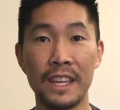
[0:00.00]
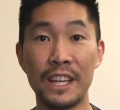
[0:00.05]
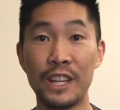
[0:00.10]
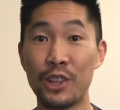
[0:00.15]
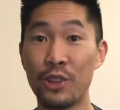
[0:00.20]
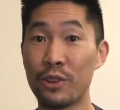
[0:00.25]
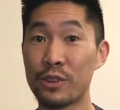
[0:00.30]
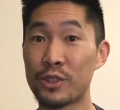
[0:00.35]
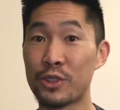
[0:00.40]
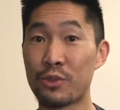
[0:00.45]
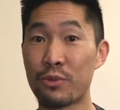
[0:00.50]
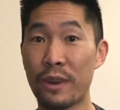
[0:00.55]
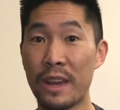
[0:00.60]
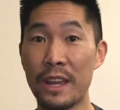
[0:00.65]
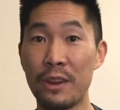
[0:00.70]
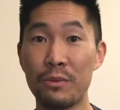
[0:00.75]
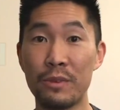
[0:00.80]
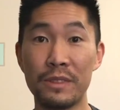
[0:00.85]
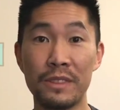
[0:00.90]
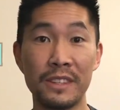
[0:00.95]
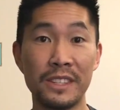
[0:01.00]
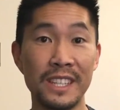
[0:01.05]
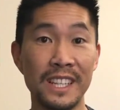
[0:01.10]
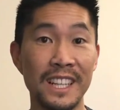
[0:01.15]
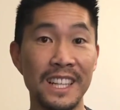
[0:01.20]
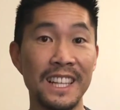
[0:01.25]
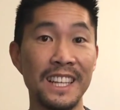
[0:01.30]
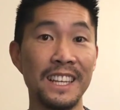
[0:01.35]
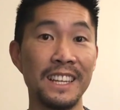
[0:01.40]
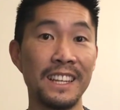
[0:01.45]
It looks great with its
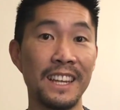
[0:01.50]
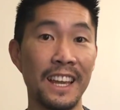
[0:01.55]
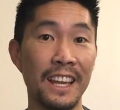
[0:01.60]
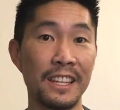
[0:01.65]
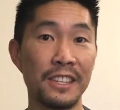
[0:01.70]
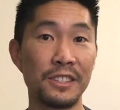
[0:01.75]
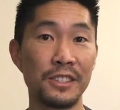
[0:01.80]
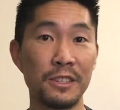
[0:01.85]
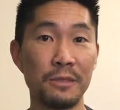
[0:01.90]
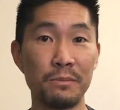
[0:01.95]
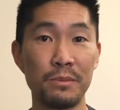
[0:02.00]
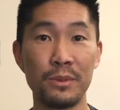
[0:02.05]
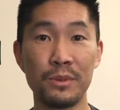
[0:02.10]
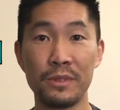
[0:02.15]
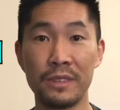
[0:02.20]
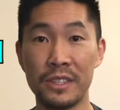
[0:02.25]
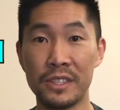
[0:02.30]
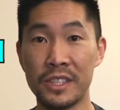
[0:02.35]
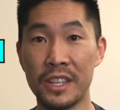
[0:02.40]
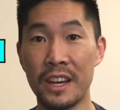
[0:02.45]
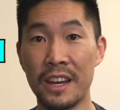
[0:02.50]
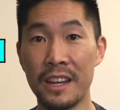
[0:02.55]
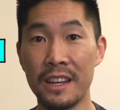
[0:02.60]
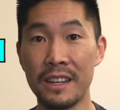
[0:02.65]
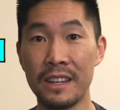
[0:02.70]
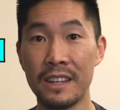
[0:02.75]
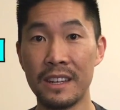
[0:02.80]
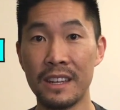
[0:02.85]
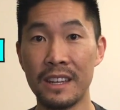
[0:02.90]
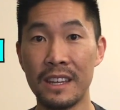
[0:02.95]
clean and simple
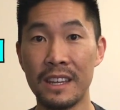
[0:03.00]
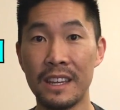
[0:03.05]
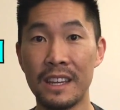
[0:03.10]
design.